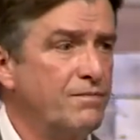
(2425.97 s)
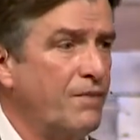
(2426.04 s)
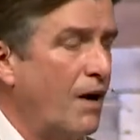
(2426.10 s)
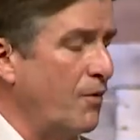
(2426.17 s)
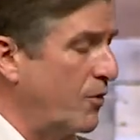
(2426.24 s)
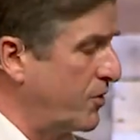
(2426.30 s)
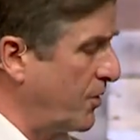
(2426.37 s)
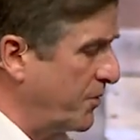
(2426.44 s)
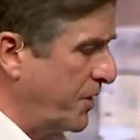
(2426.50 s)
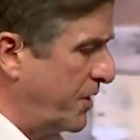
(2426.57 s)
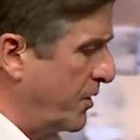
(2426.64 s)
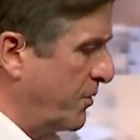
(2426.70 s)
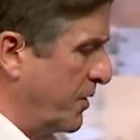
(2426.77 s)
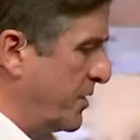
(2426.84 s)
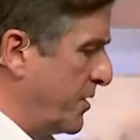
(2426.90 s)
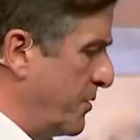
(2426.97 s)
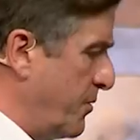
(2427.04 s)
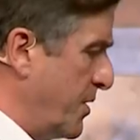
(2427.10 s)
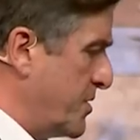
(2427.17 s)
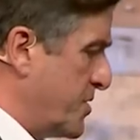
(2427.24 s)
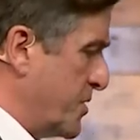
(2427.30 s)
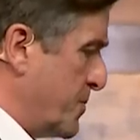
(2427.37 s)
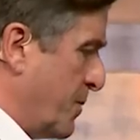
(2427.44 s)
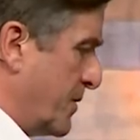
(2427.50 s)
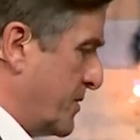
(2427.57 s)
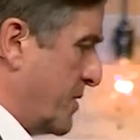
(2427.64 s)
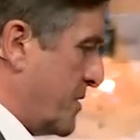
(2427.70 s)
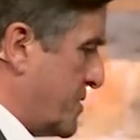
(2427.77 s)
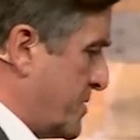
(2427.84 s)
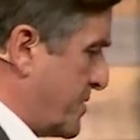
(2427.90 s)
I don't need to go into the reasons,
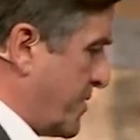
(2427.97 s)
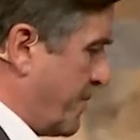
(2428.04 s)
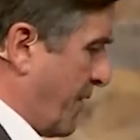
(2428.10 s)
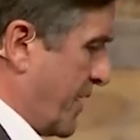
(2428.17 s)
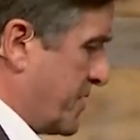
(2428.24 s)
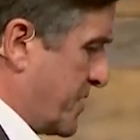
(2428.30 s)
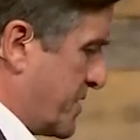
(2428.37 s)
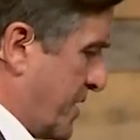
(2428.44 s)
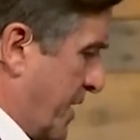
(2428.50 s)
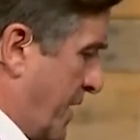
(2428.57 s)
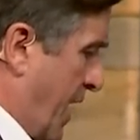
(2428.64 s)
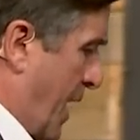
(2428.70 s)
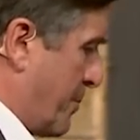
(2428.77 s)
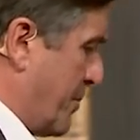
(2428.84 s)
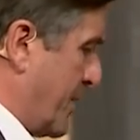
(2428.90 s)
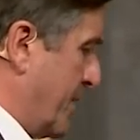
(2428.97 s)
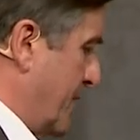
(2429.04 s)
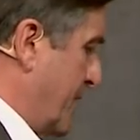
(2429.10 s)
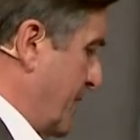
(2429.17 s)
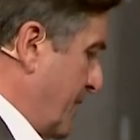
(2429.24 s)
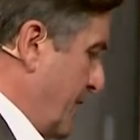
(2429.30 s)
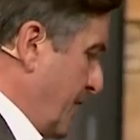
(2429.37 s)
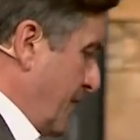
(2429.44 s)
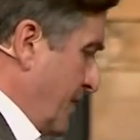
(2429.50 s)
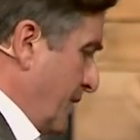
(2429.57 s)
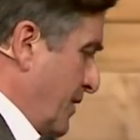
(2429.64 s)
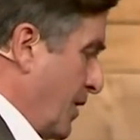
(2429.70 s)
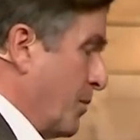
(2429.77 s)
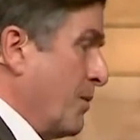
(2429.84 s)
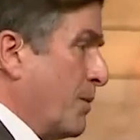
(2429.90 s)
but just suffice to say it happened.
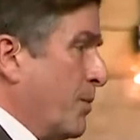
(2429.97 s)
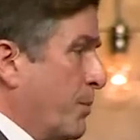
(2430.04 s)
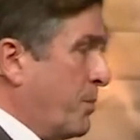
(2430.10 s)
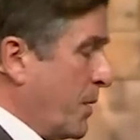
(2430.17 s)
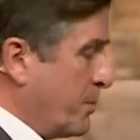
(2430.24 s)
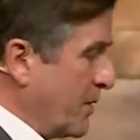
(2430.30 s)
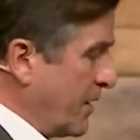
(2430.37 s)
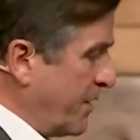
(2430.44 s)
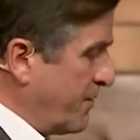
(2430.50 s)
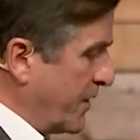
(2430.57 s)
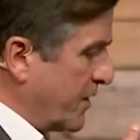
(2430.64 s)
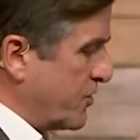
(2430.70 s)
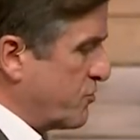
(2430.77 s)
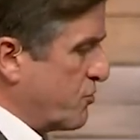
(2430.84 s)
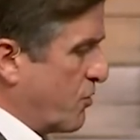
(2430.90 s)
And I remember people leaving in